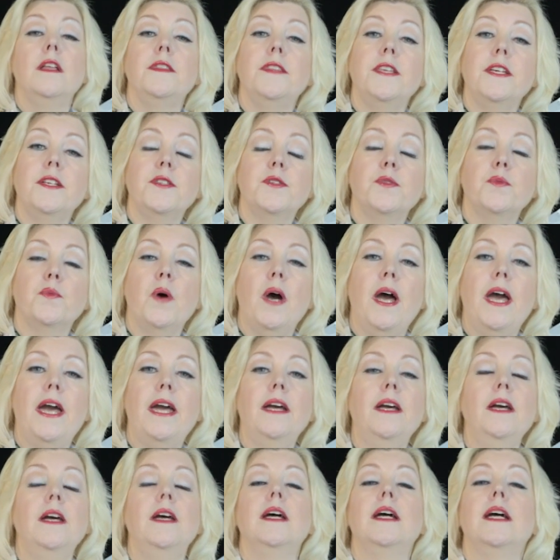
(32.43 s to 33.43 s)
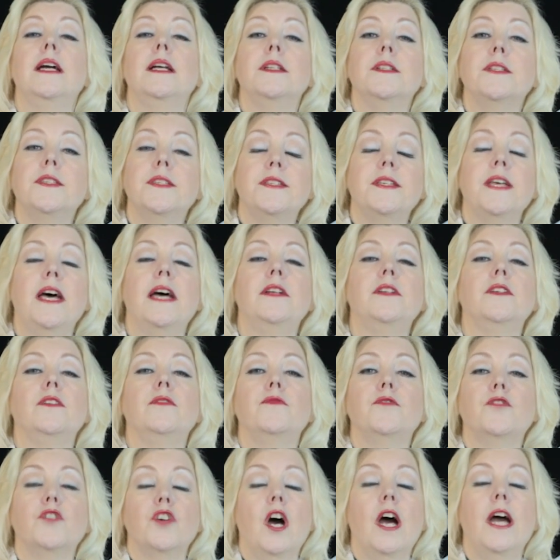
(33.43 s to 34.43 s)
This way, instead
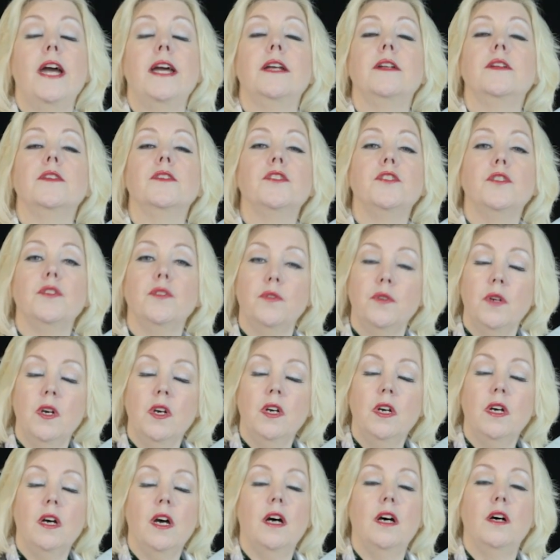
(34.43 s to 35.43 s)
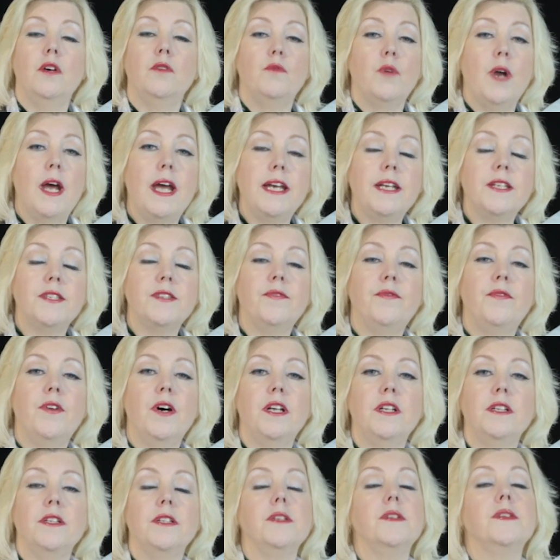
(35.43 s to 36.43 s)
of trying to raise
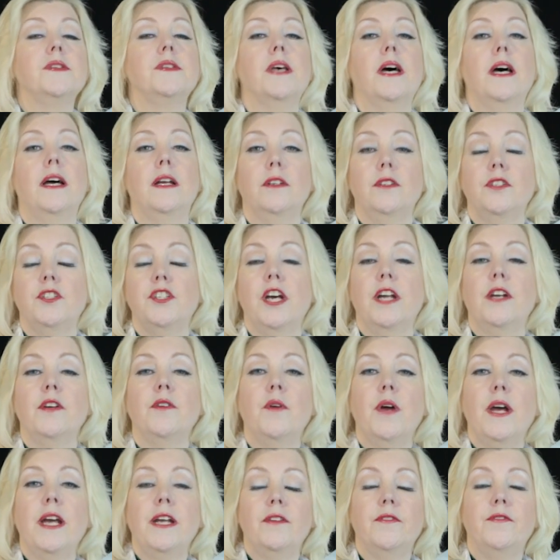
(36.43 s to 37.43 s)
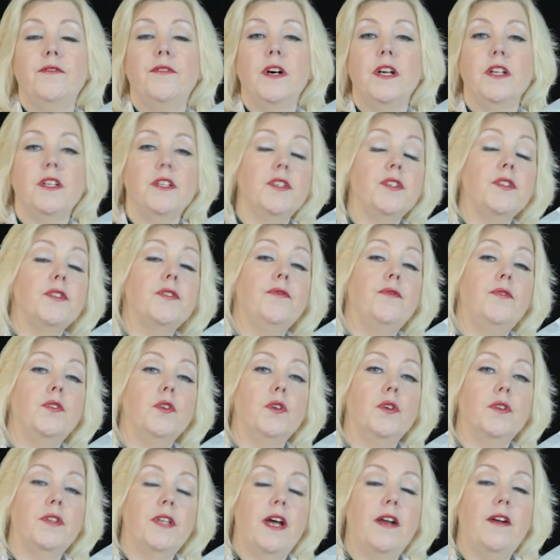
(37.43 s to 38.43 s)
funds and generate funds
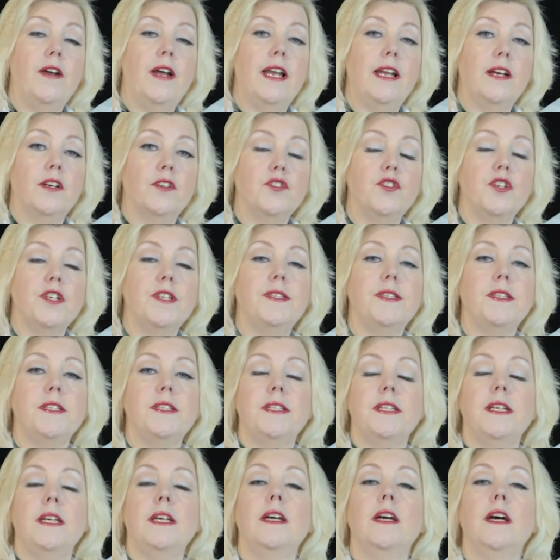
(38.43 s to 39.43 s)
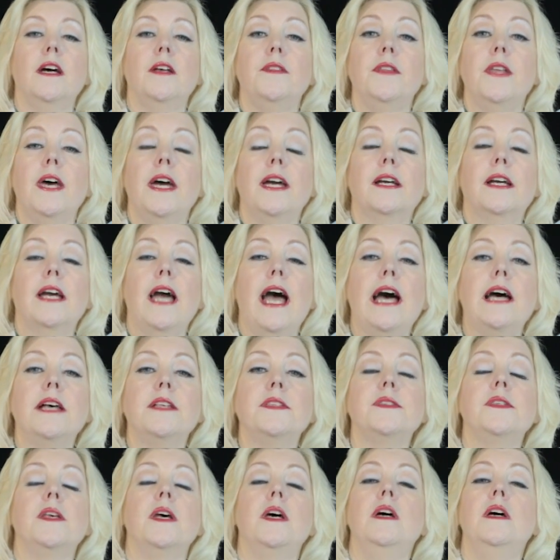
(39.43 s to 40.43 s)
for their electricity and their
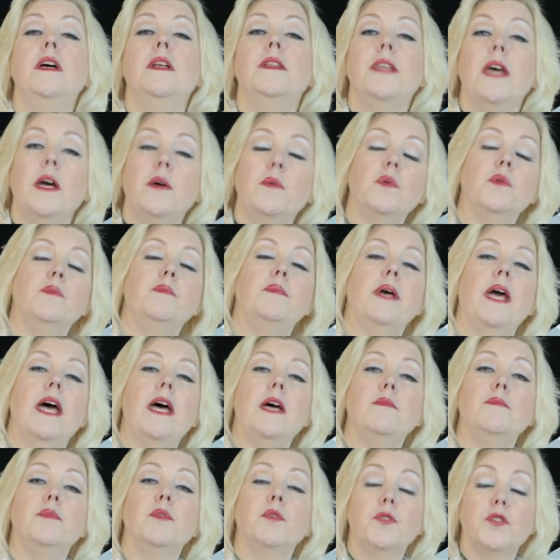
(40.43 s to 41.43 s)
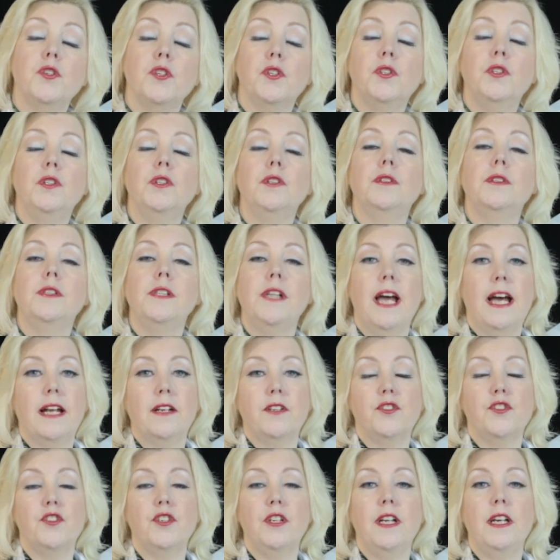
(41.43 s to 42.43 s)
gas, they will be able to cook
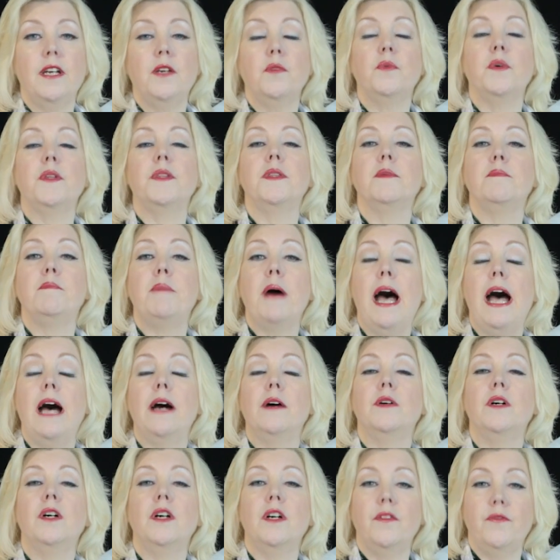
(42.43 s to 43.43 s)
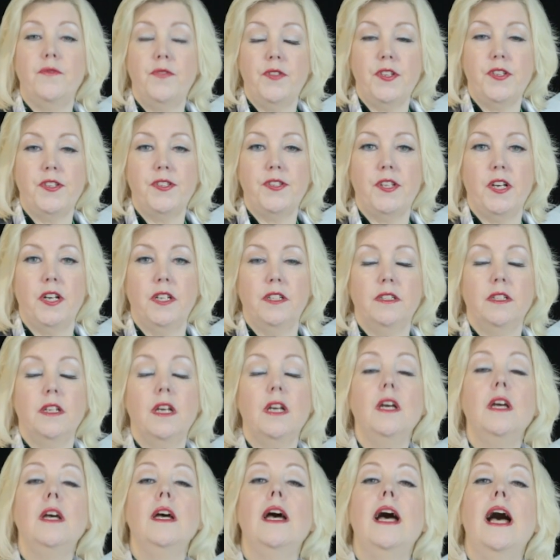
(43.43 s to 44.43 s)
naturally with the power of the sun
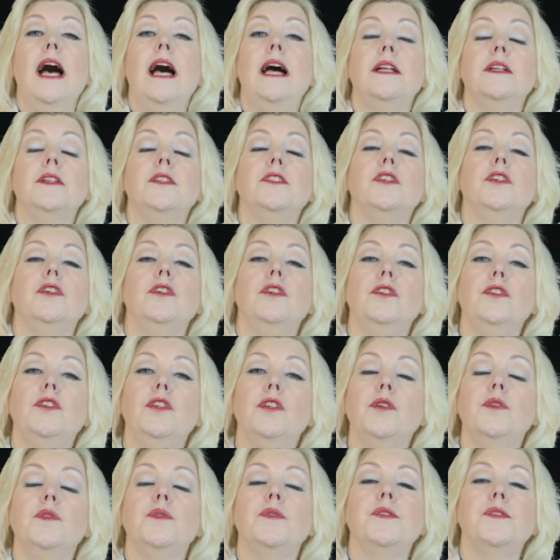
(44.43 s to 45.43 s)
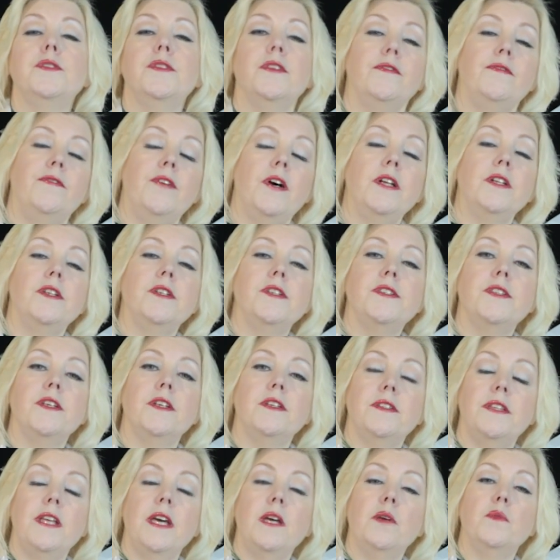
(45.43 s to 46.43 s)
and use the funds
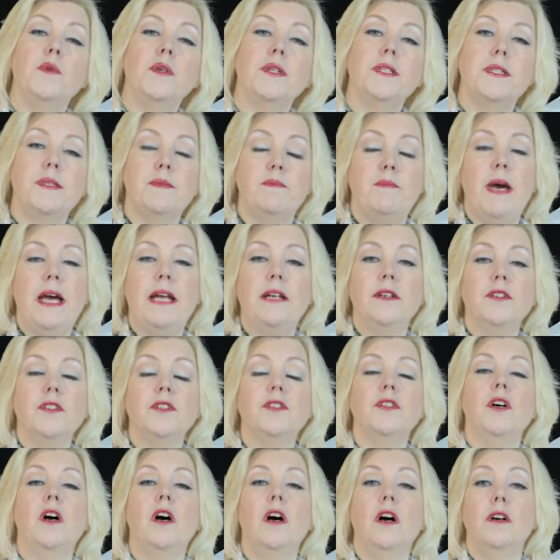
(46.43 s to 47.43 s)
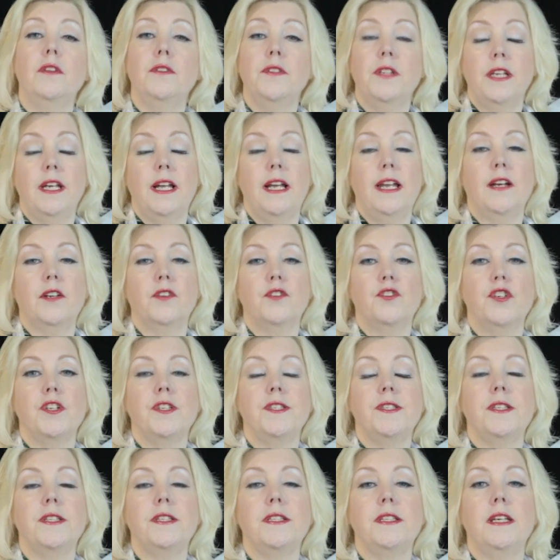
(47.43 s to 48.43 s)
that they would spend on the
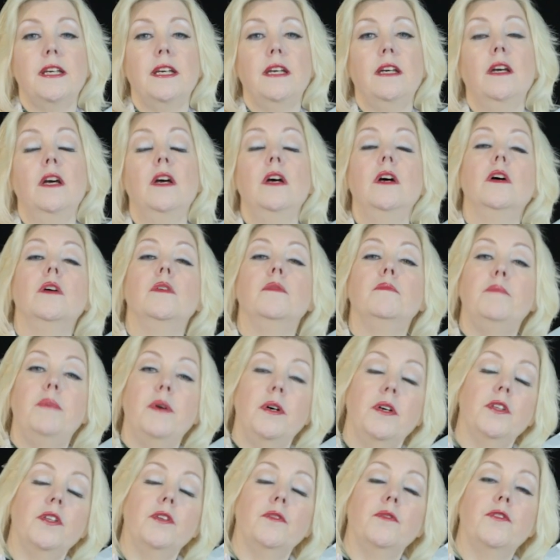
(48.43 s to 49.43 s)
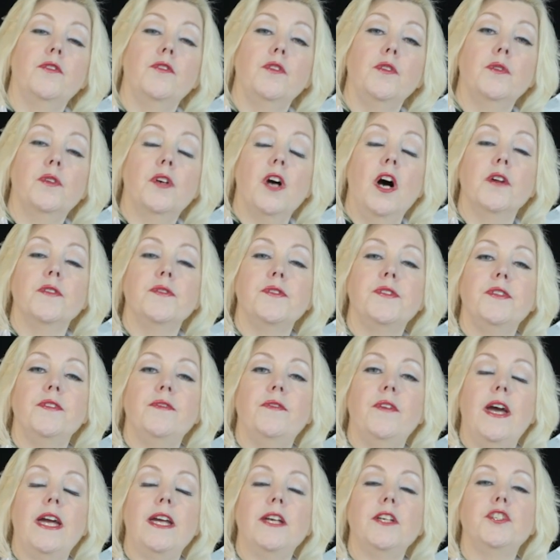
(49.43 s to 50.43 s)
electricity through
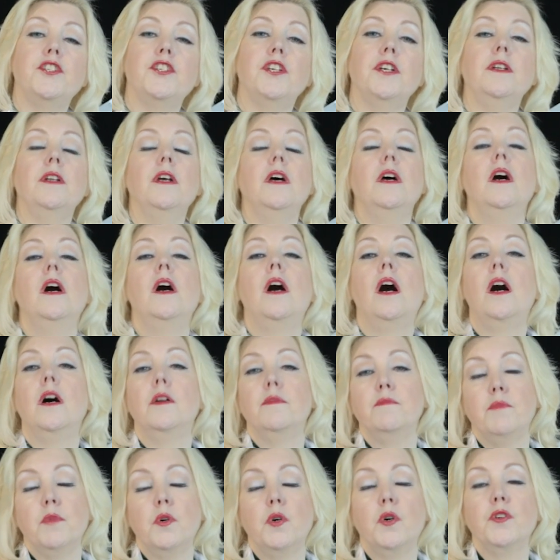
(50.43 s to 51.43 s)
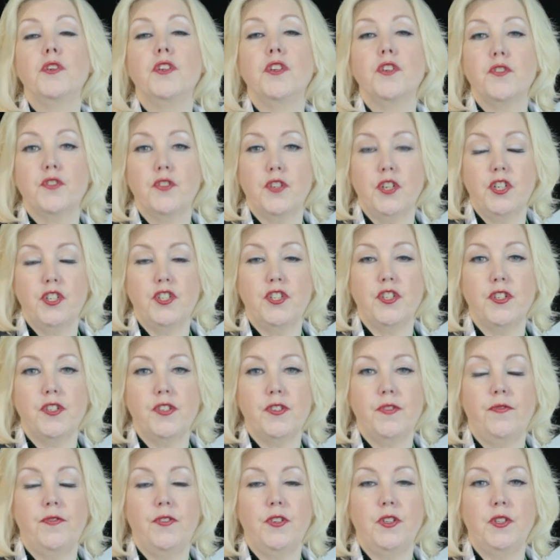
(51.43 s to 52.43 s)
conservation on more
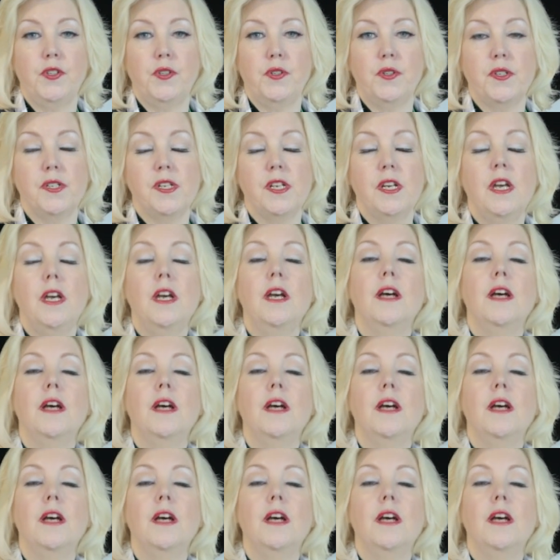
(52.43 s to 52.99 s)
nutritious food.